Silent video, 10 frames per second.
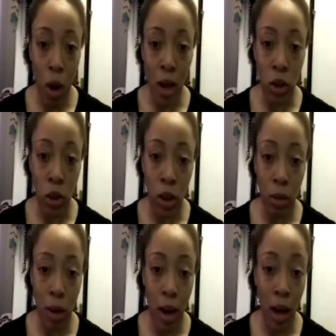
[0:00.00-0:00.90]

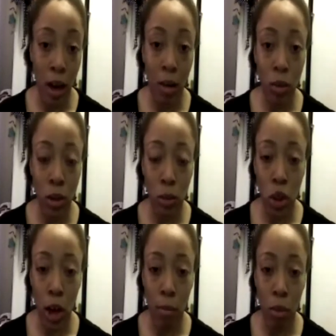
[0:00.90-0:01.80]
washing my hair with some
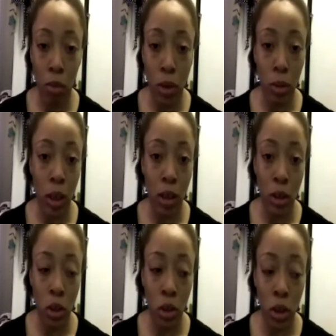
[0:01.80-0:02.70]
shampoo and some
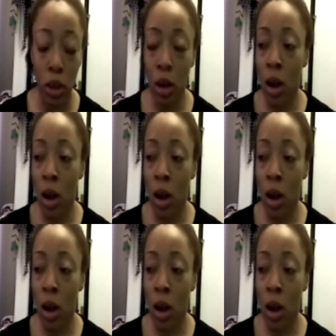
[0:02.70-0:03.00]
conditioner.